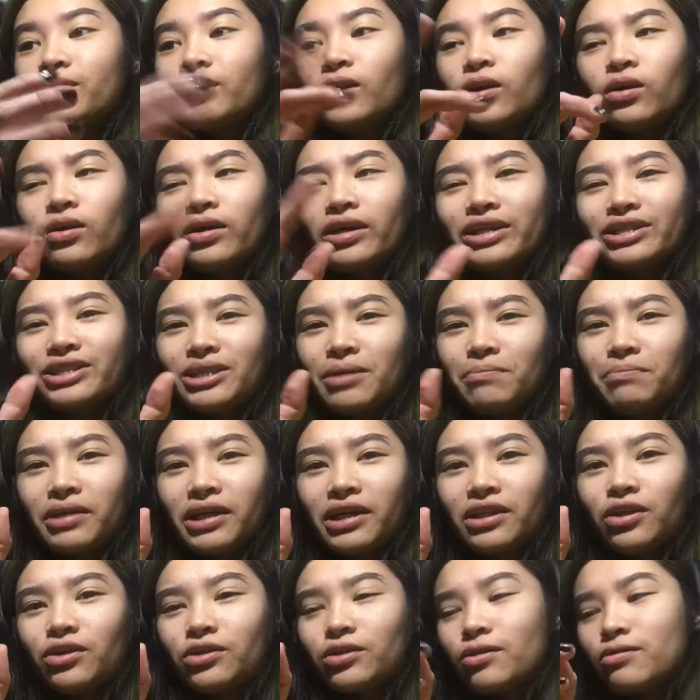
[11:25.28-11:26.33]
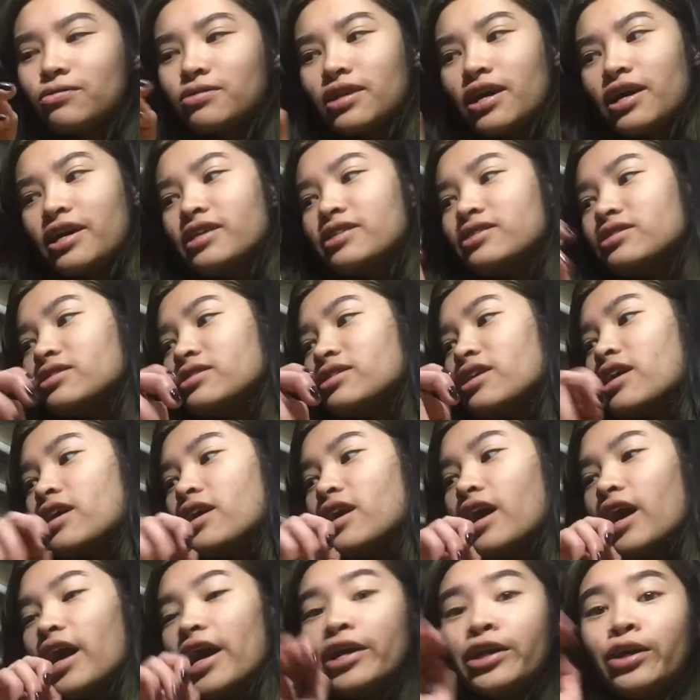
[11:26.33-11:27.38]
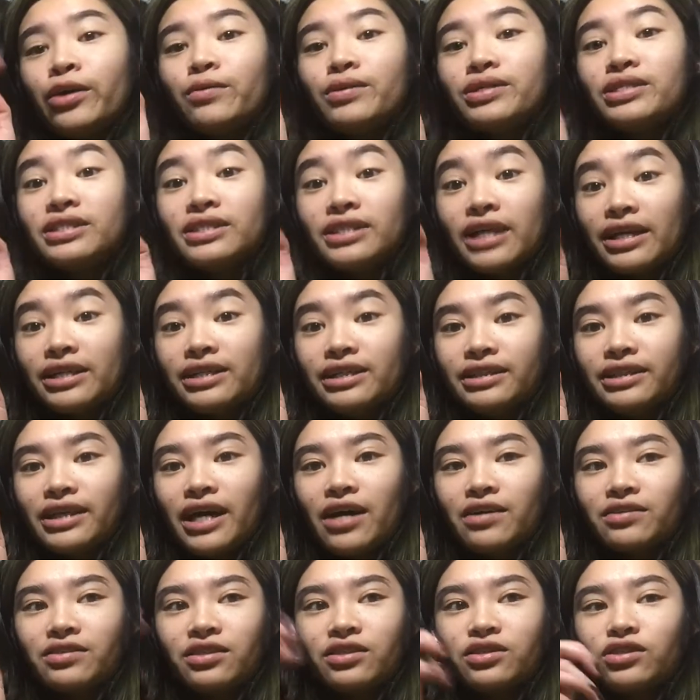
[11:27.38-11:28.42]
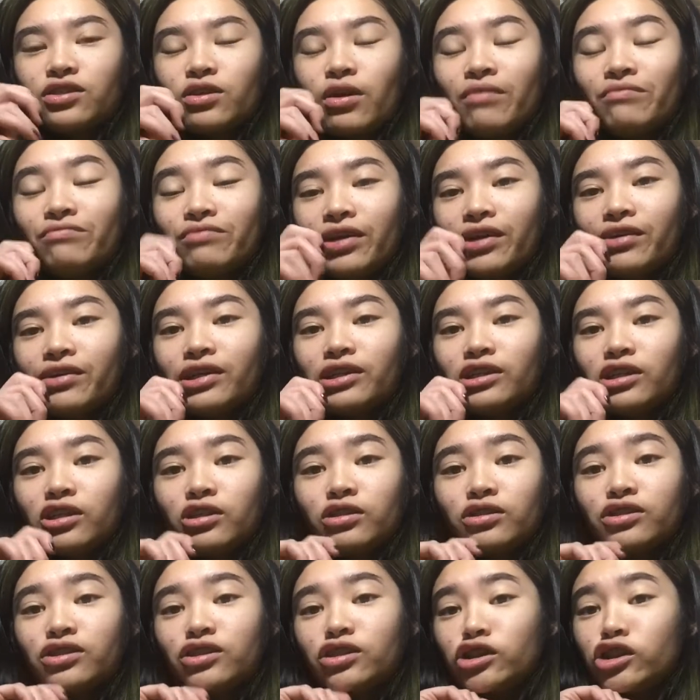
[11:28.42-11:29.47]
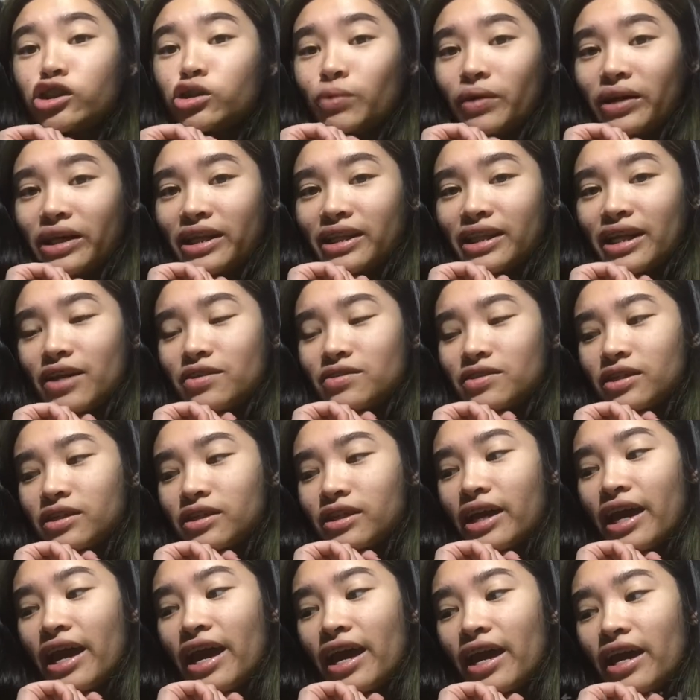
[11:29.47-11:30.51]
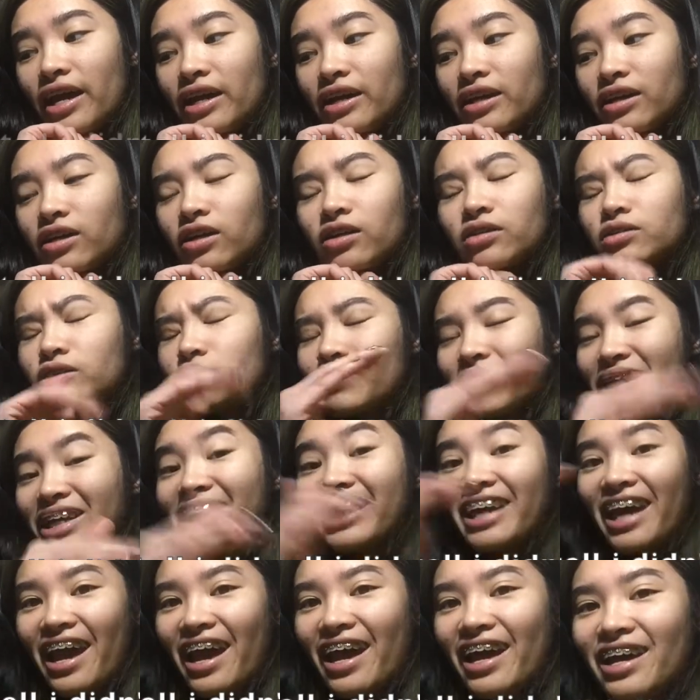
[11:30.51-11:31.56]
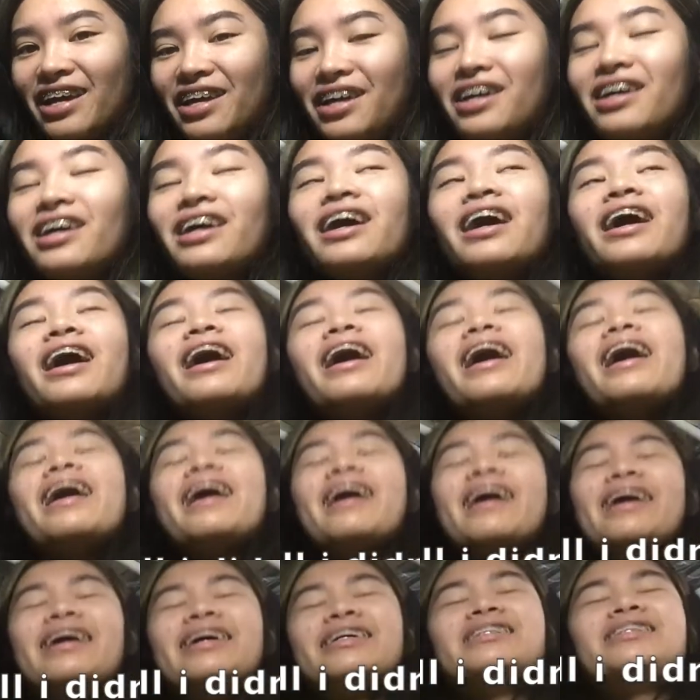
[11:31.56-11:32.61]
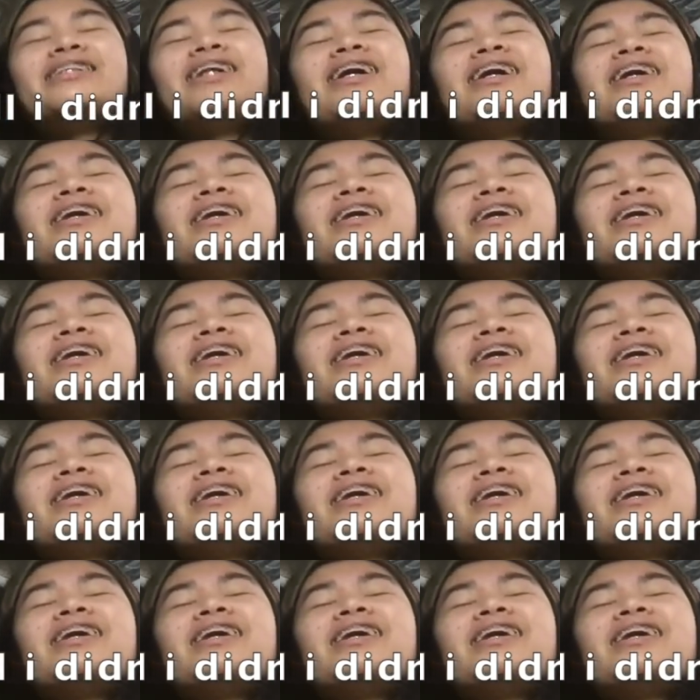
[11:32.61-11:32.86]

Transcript: or something along those lines. I know it's 19,000, so I'm very close to 20k, and